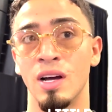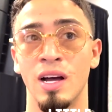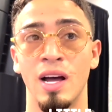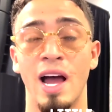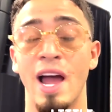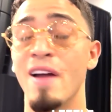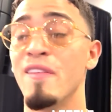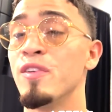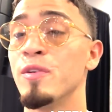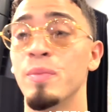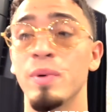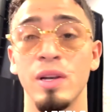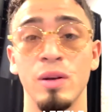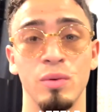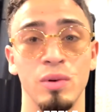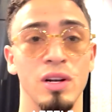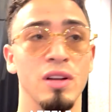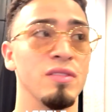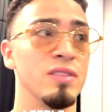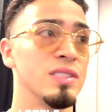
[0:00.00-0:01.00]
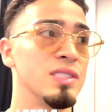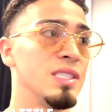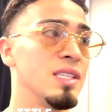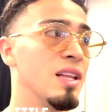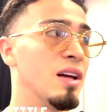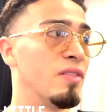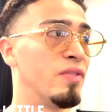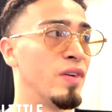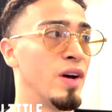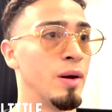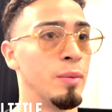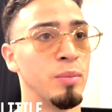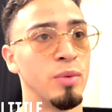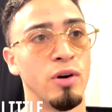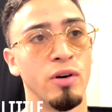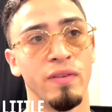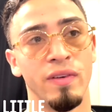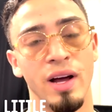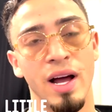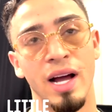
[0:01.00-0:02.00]
Everybody would love to see that fight,
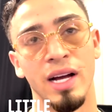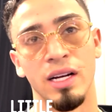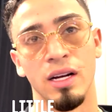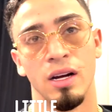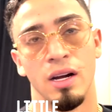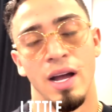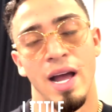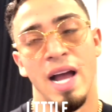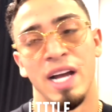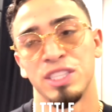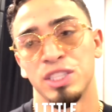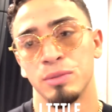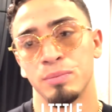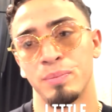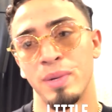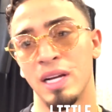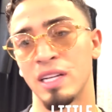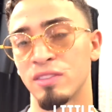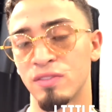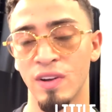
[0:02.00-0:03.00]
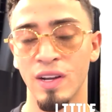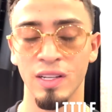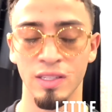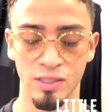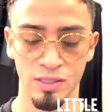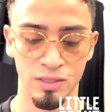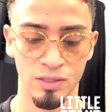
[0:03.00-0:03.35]
both action-packed fighters.